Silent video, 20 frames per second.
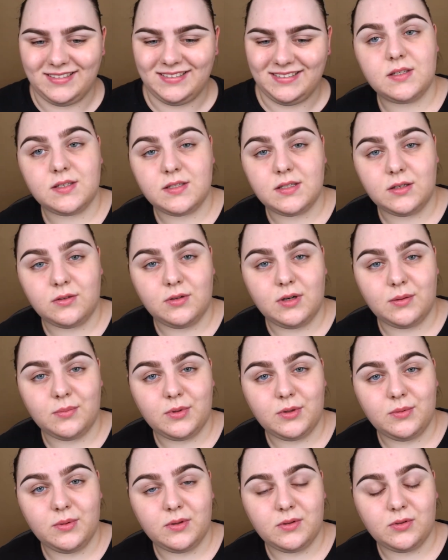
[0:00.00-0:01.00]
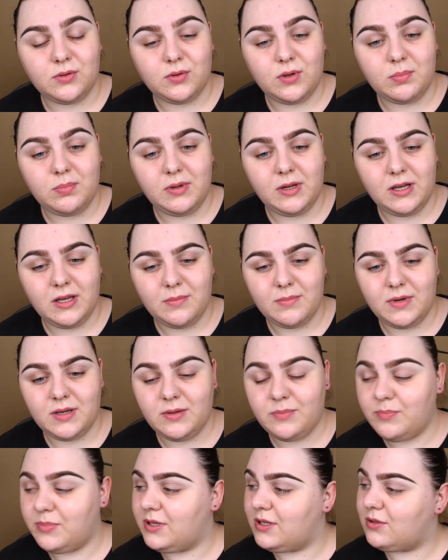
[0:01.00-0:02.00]
So I'm going to apply my
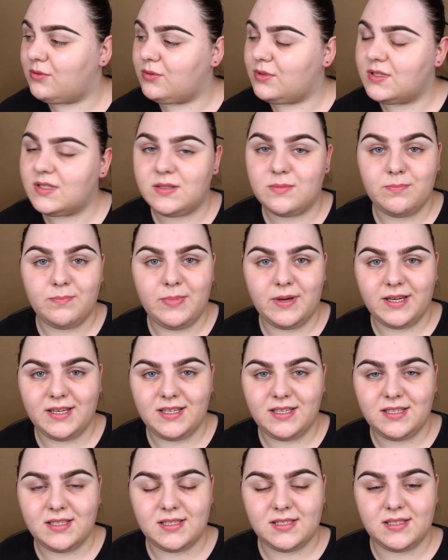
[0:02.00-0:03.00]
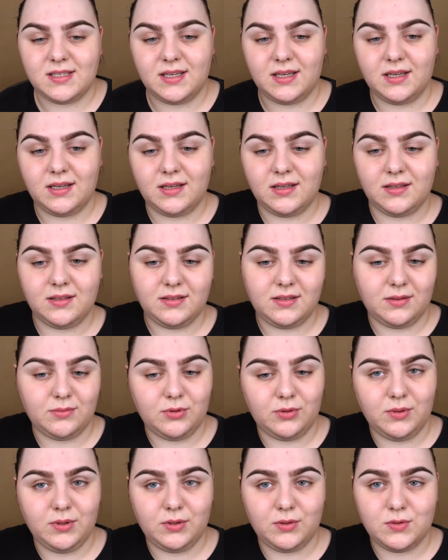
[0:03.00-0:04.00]
P. Louise base and I'm
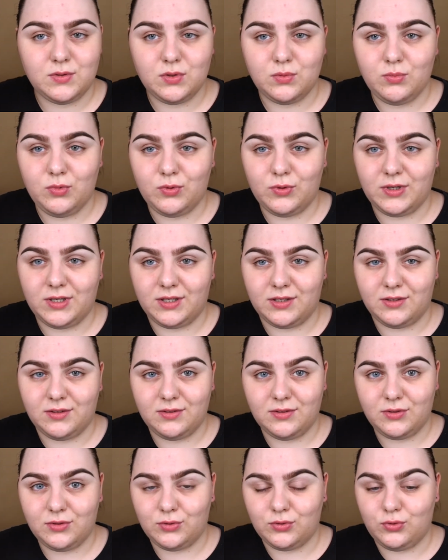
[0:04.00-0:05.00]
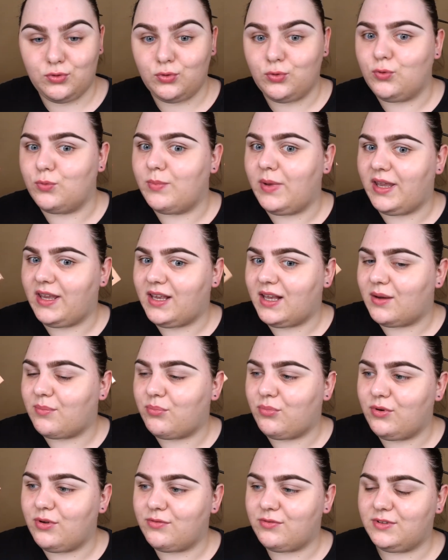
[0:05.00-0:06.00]
going to zoom you in to do
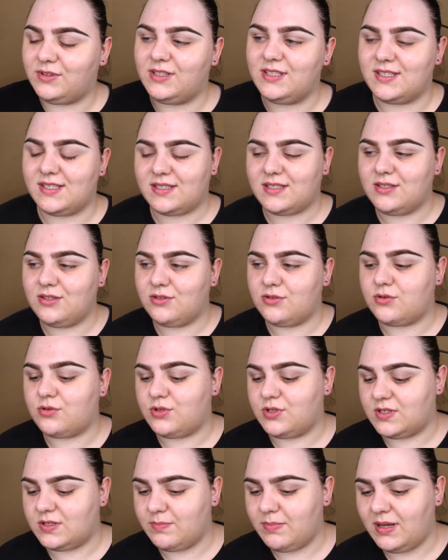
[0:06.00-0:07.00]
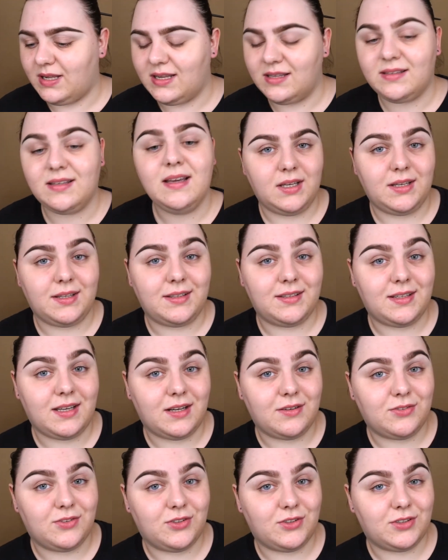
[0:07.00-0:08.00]
makeup with this gorgeous palette, and
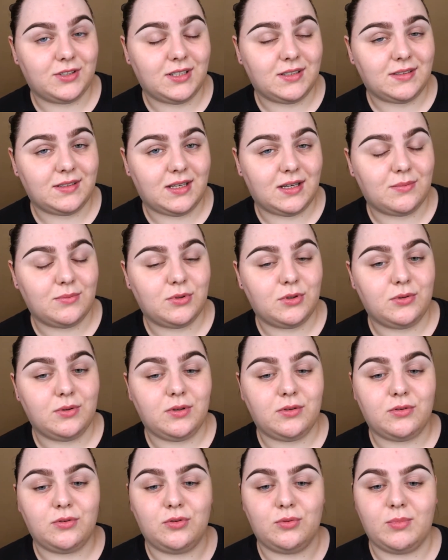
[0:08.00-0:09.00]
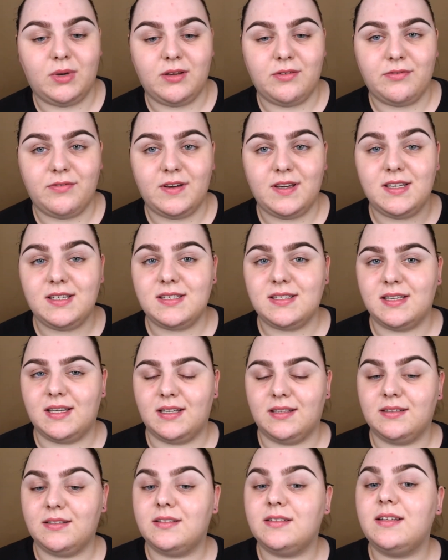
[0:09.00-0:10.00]
after that I'm going to do my face
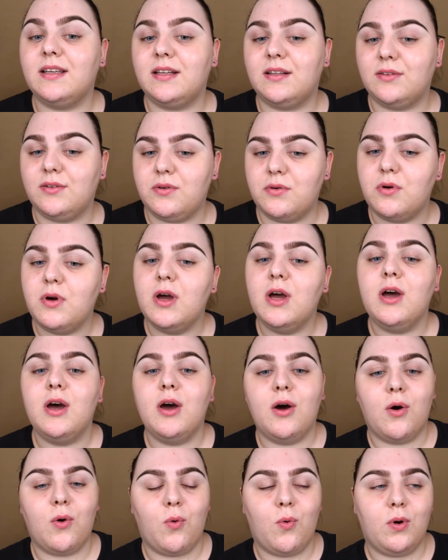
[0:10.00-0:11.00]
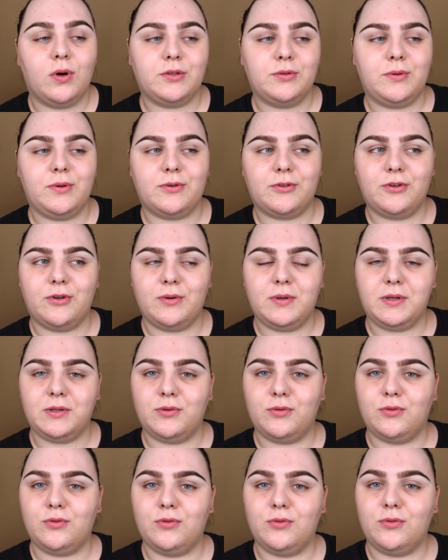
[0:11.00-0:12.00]
and tell you what we are going
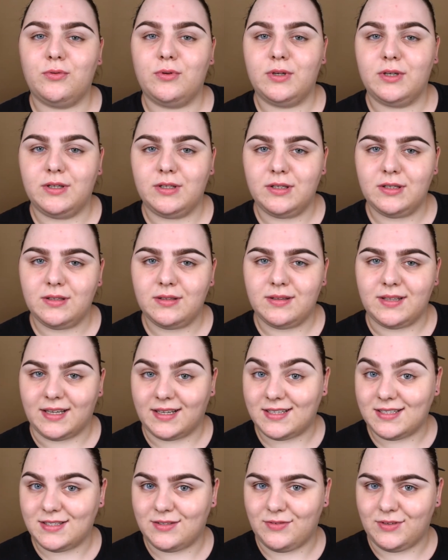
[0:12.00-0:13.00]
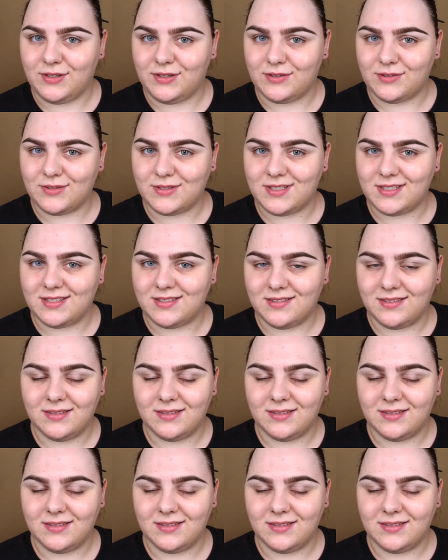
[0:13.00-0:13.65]
to do in next videos.